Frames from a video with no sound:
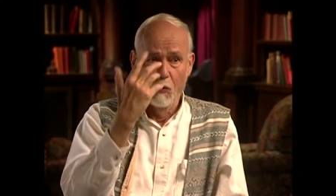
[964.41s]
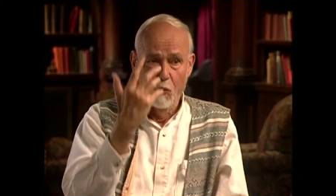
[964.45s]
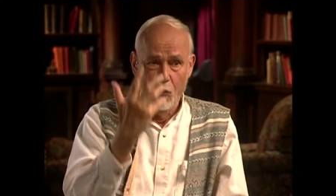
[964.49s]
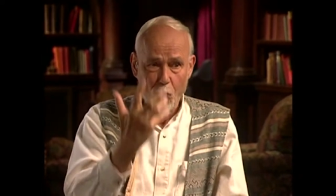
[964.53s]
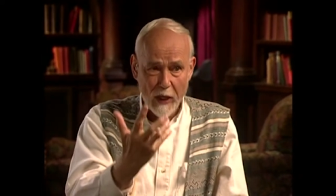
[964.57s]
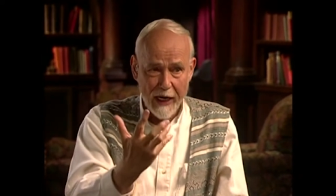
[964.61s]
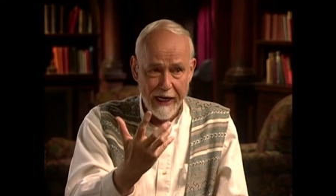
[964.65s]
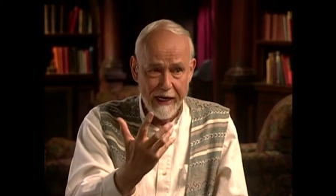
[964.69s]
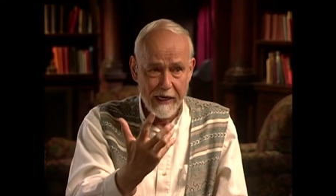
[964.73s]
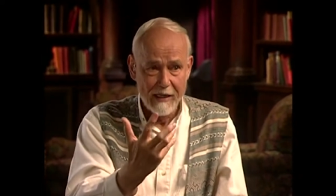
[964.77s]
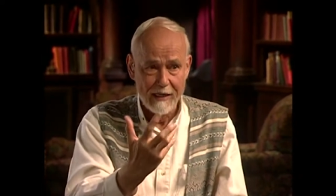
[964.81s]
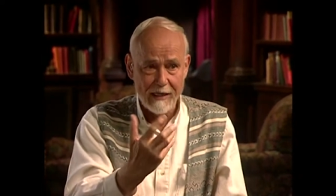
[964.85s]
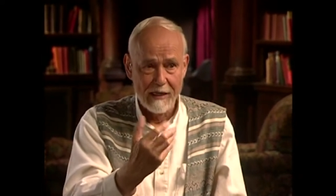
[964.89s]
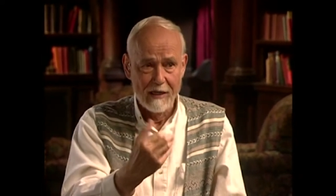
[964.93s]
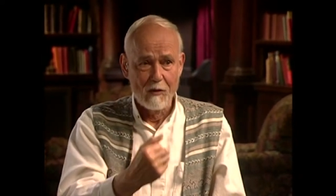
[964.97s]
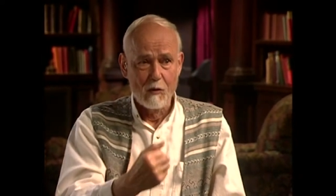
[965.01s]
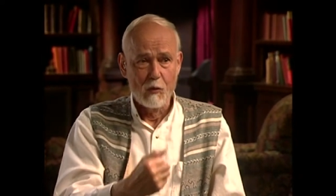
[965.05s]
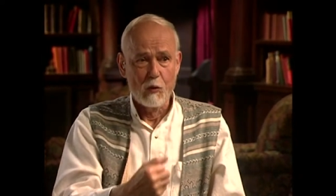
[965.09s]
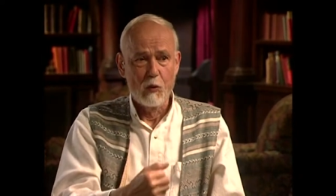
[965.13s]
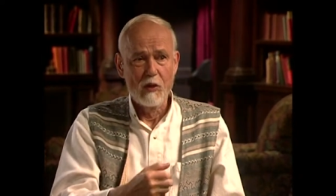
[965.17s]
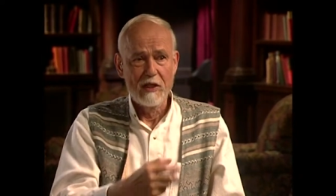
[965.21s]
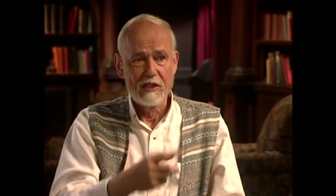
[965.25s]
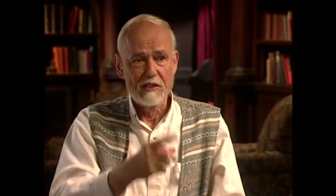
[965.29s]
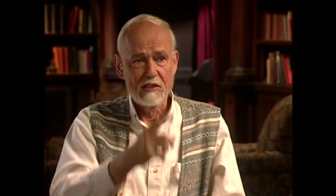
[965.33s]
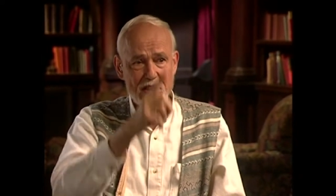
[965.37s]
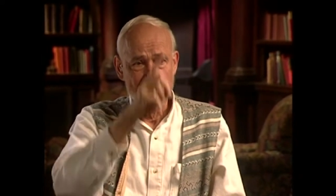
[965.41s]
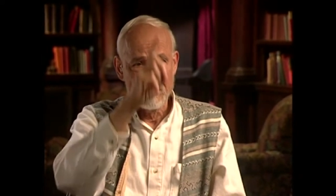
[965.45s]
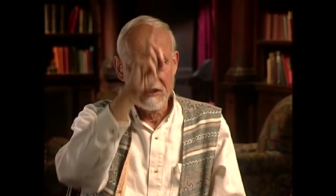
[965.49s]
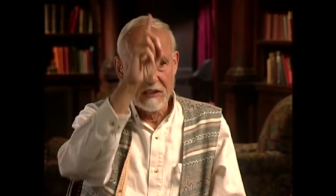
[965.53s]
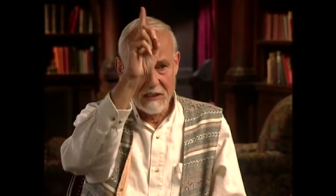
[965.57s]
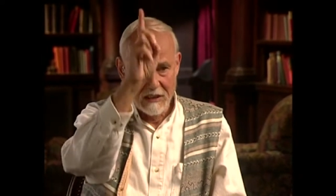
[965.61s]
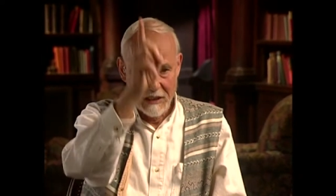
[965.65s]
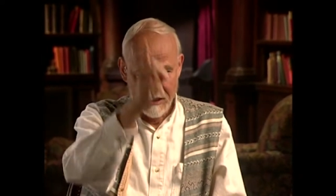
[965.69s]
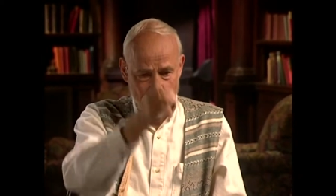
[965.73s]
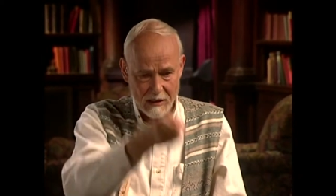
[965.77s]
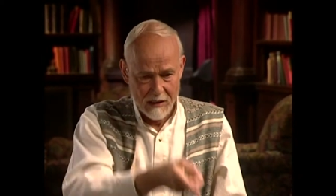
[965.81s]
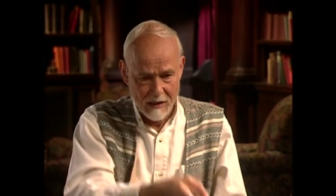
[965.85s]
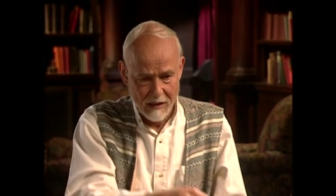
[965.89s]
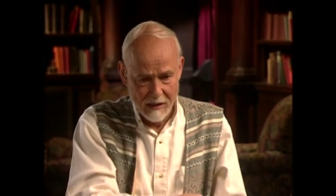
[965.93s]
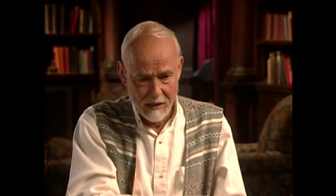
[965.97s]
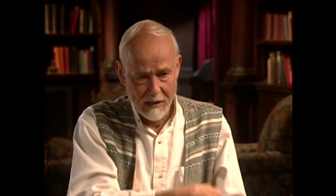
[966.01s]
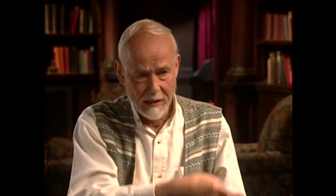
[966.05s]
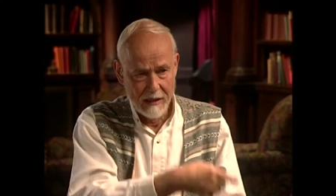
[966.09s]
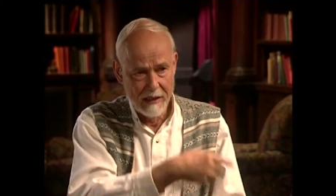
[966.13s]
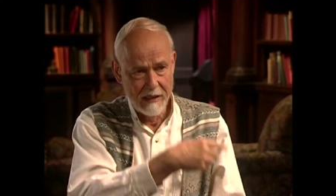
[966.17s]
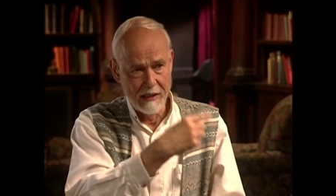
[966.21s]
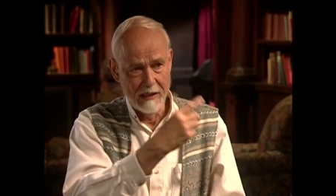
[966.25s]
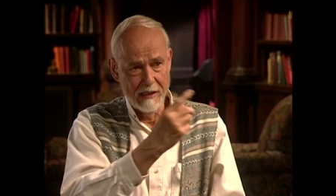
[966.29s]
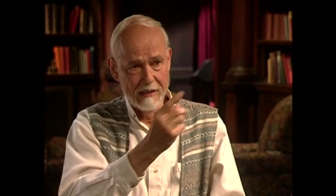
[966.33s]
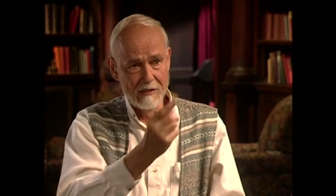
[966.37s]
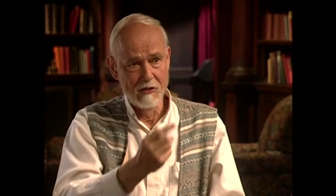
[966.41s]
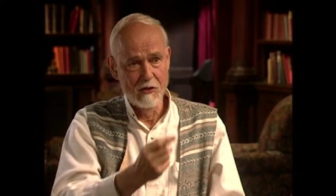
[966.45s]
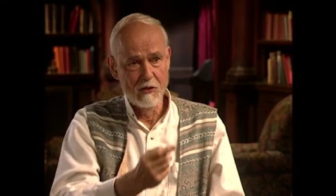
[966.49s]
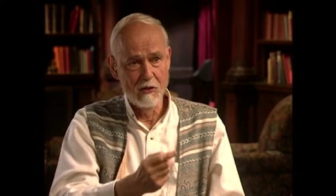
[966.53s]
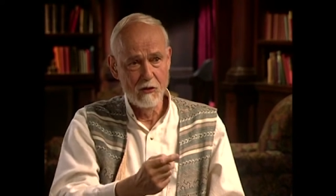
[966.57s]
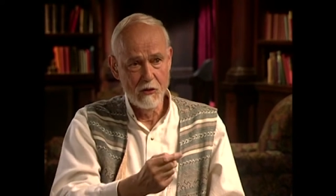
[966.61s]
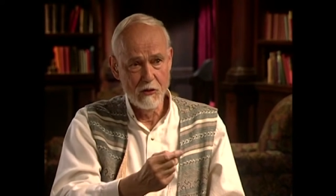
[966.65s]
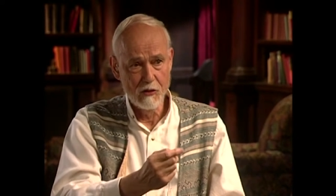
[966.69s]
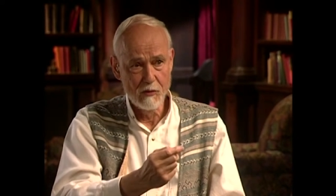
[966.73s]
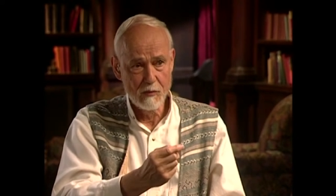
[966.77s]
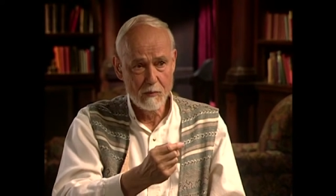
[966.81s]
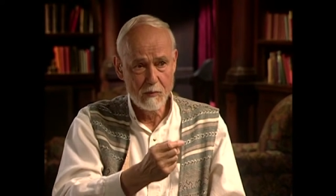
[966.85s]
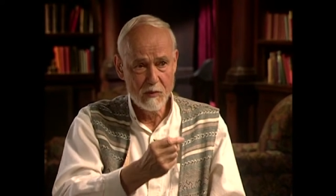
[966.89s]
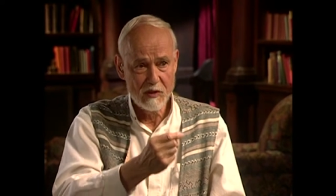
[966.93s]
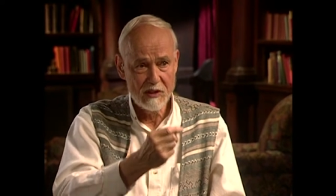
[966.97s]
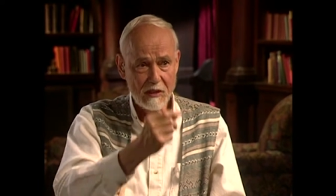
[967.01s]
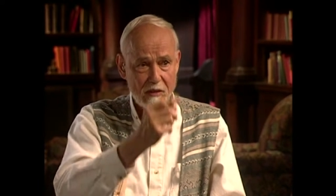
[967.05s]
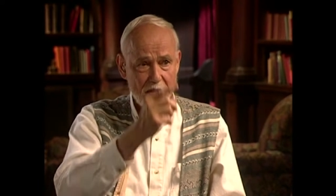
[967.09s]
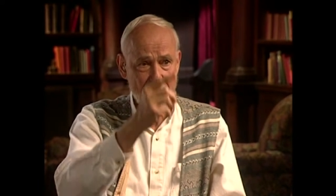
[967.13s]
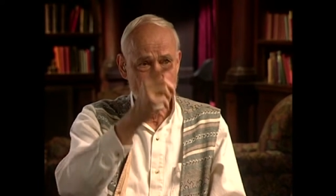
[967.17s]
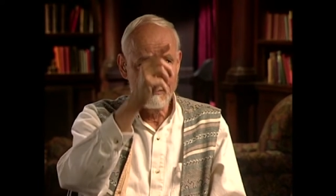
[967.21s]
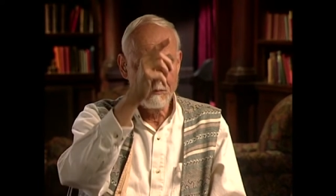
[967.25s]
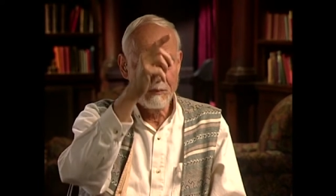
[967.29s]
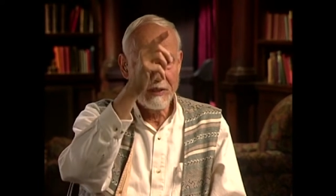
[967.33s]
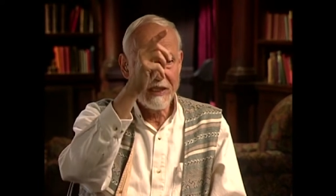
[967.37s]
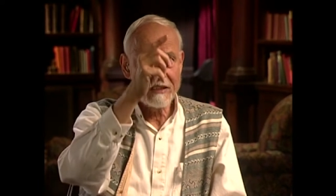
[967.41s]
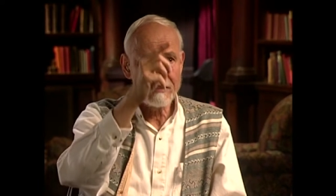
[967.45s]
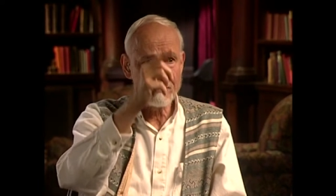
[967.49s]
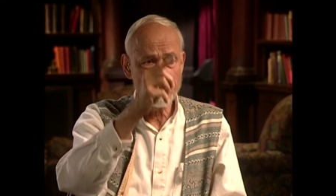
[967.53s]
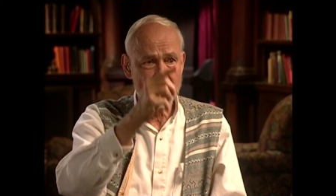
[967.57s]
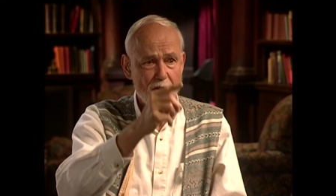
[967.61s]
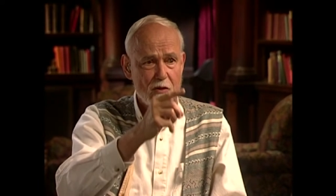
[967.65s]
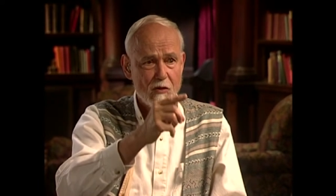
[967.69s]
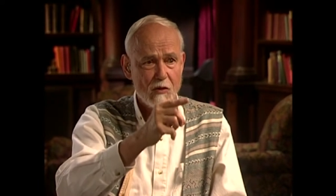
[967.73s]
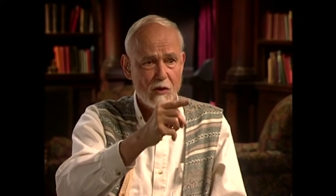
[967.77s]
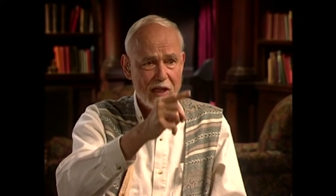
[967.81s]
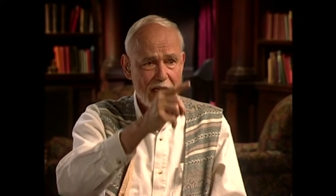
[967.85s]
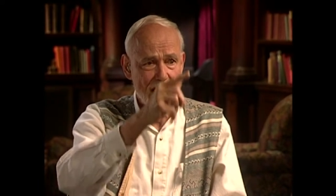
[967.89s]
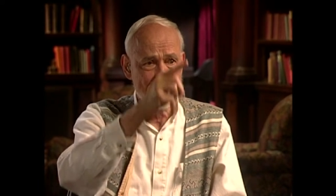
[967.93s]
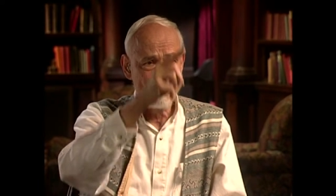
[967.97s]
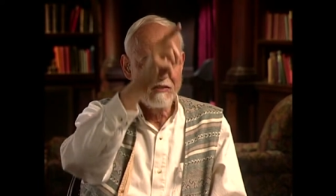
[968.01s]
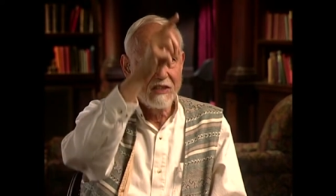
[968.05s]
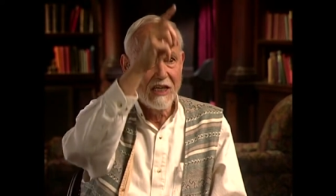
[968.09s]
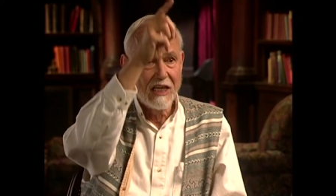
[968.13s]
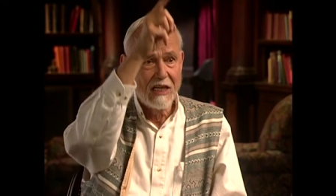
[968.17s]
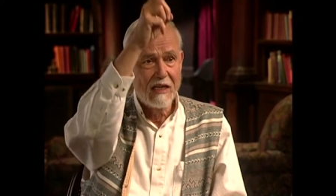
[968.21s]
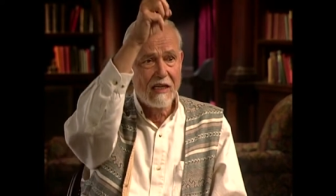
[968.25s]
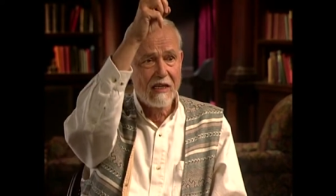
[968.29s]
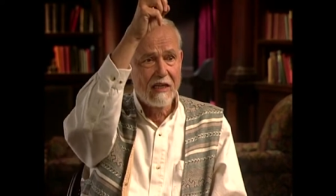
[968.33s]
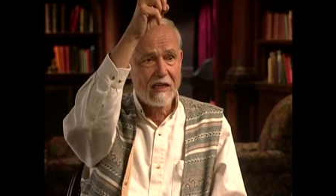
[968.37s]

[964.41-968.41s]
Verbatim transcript: Ren, which uh, in terms of the pictograph